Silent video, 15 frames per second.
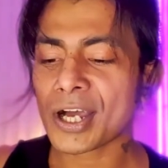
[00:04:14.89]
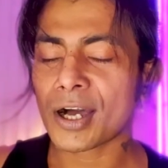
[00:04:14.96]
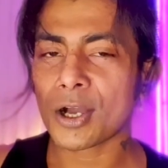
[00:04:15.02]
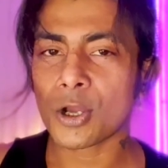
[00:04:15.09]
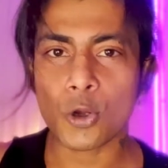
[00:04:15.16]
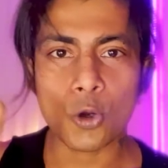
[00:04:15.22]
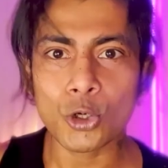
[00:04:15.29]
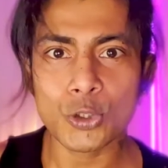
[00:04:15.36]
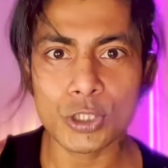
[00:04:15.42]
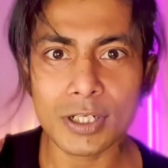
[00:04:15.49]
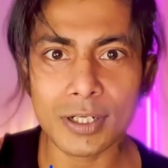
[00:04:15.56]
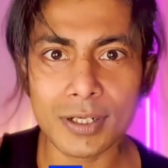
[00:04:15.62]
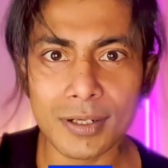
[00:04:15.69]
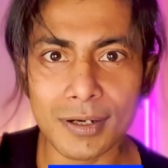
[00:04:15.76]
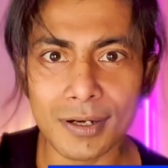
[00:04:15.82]
Go to the
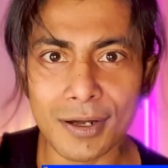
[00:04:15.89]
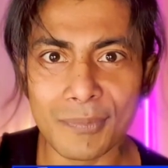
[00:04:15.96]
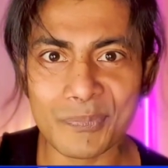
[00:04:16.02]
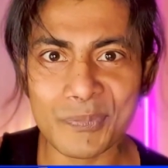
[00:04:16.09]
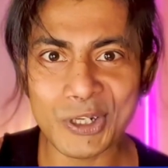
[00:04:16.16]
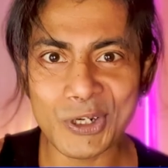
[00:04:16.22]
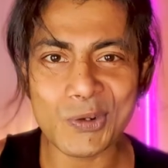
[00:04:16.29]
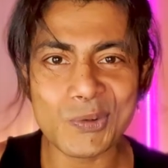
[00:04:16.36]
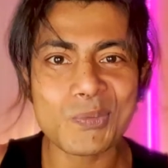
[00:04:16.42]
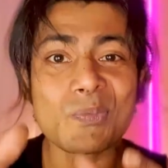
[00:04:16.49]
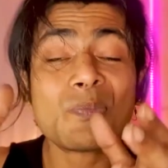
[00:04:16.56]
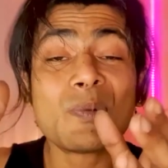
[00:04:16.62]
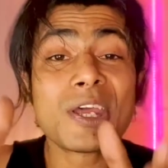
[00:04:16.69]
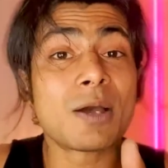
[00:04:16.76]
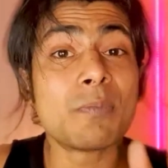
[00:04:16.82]

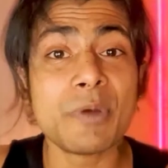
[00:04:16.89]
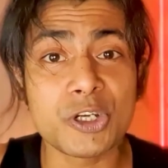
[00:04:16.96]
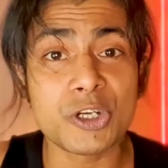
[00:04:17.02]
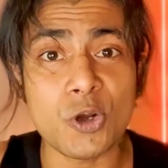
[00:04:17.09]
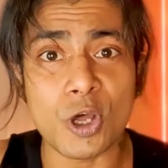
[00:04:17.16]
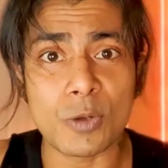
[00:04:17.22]
play a metronome.